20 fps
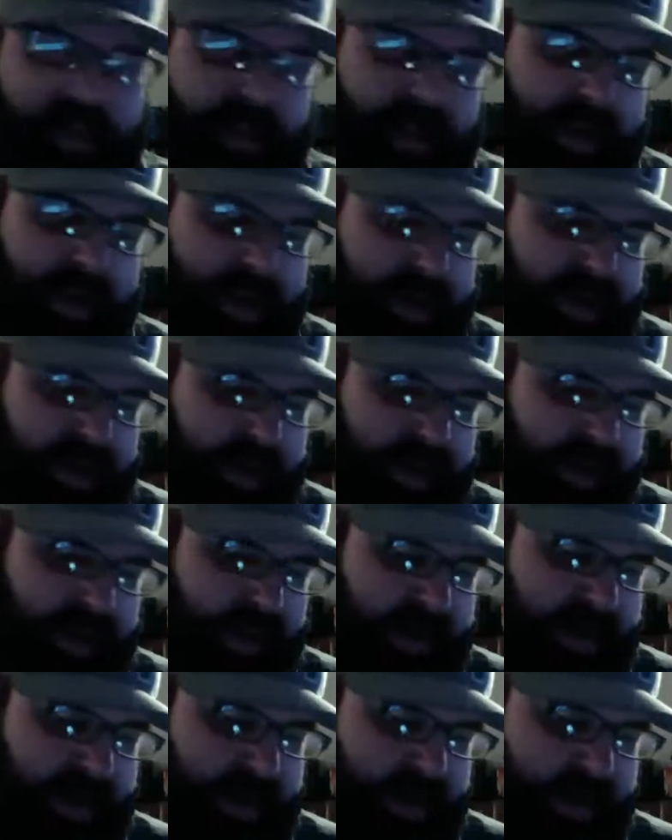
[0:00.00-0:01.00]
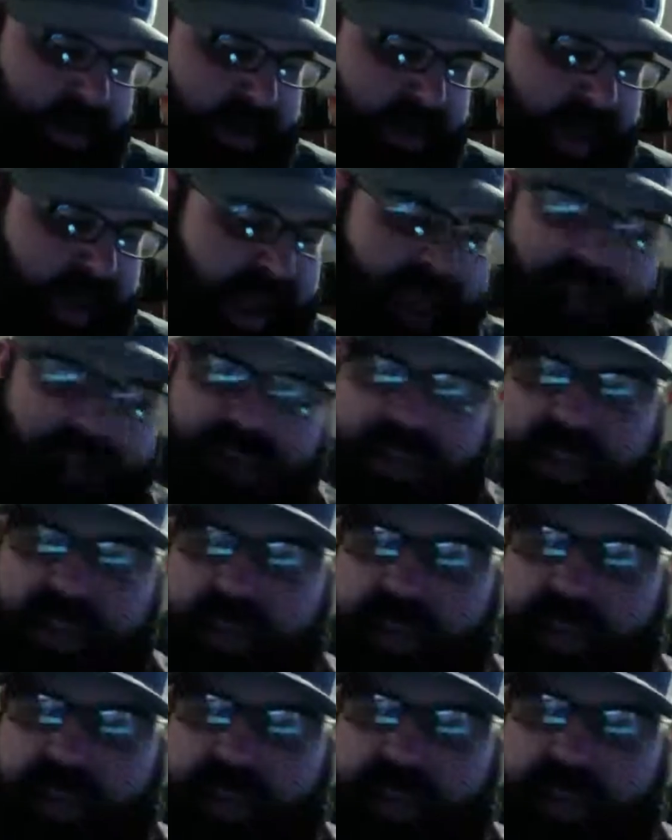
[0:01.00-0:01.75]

on as the